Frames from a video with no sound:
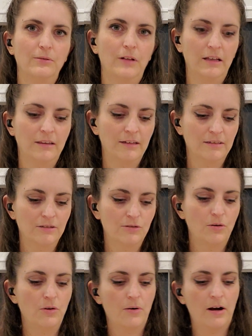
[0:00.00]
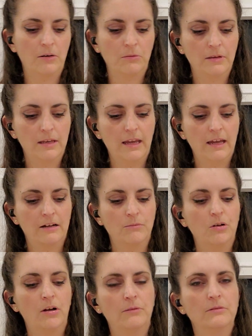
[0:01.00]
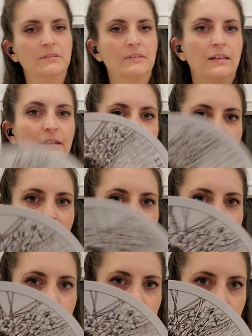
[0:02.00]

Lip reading: Like this is who you are. And with the animal I was seeing, it's like